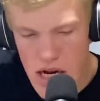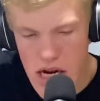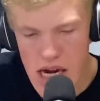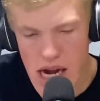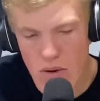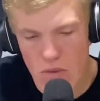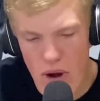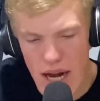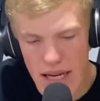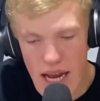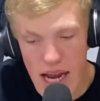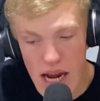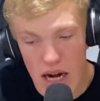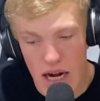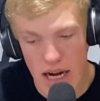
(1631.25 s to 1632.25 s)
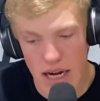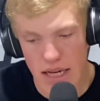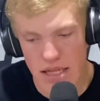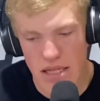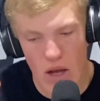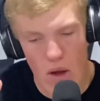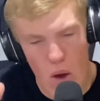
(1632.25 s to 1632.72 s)
And right there
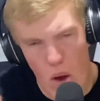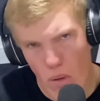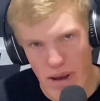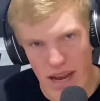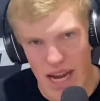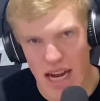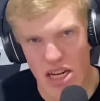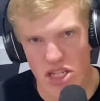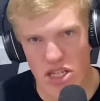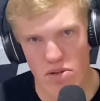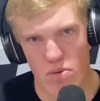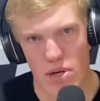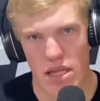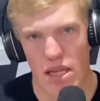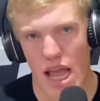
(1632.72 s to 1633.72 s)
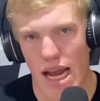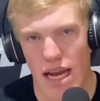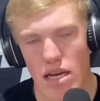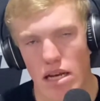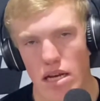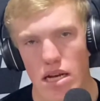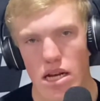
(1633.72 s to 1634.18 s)
is the whole big issue with like
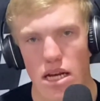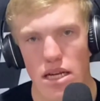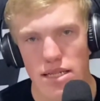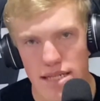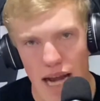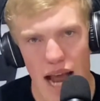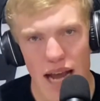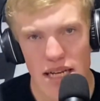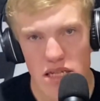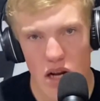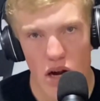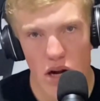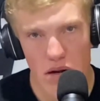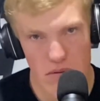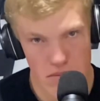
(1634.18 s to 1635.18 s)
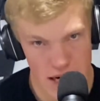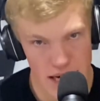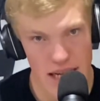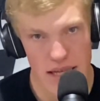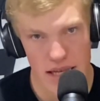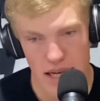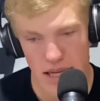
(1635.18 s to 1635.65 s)
NASCAR.
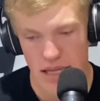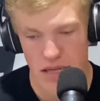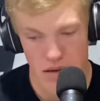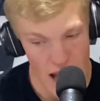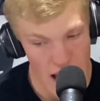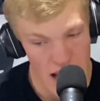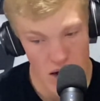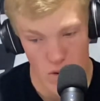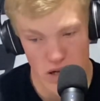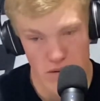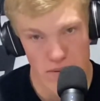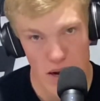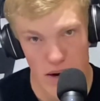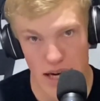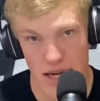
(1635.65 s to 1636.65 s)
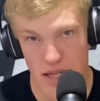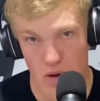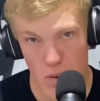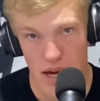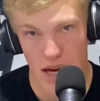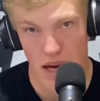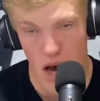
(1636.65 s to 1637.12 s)
He thinks adding horsepower is the
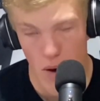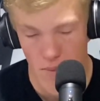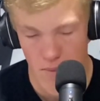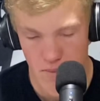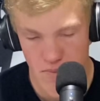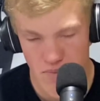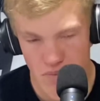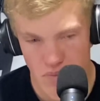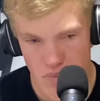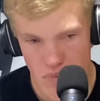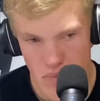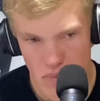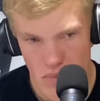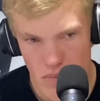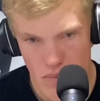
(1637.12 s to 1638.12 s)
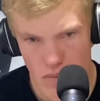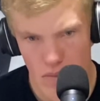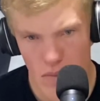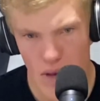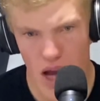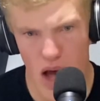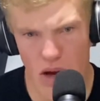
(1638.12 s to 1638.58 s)
way to go.
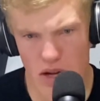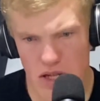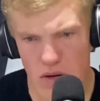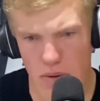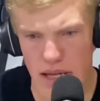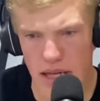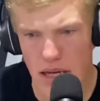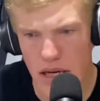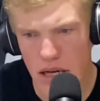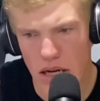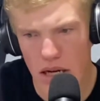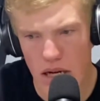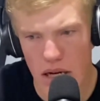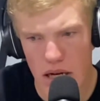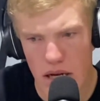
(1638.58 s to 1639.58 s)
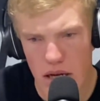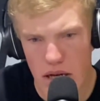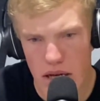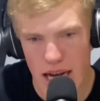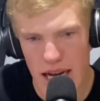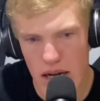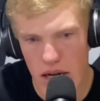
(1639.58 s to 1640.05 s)
Also, with
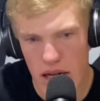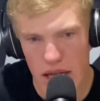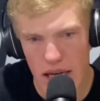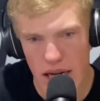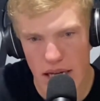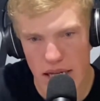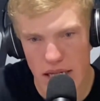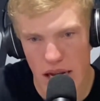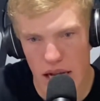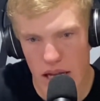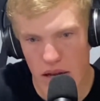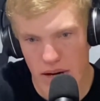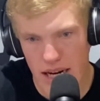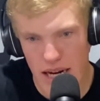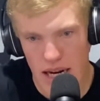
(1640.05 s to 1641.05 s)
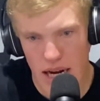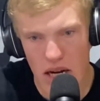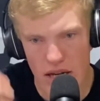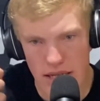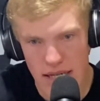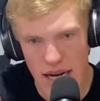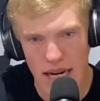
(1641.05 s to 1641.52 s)
he thinks that he
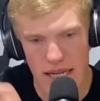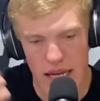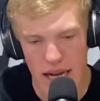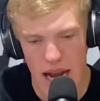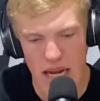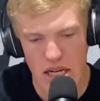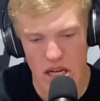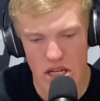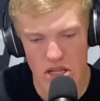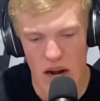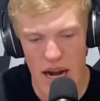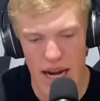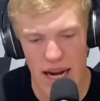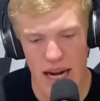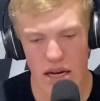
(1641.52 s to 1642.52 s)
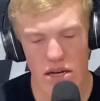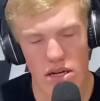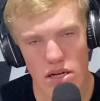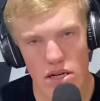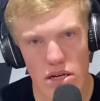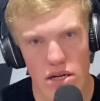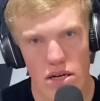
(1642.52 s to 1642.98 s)
understands that NASCAR's trying to get
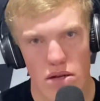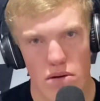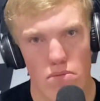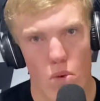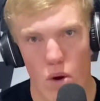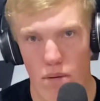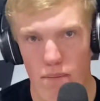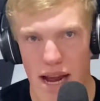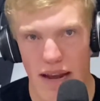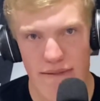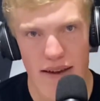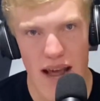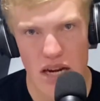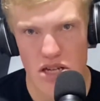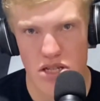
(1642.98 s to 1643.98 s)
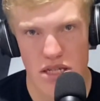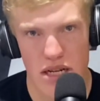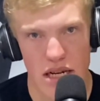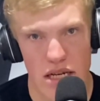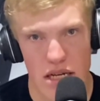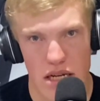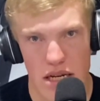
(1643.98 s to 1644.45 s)
more manufacturers
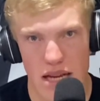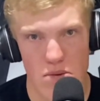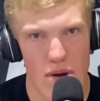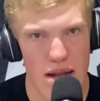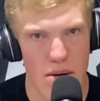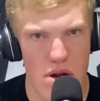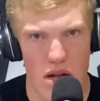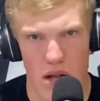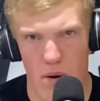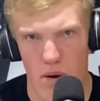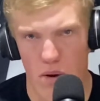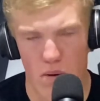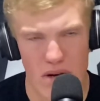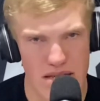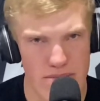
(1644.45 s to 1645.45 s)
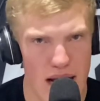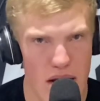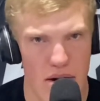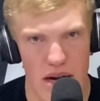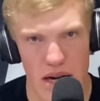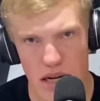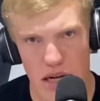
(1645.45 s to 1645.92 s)
in. That's why they want to lower the
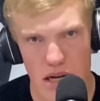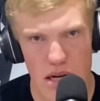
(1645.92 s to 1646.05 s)
horsepower in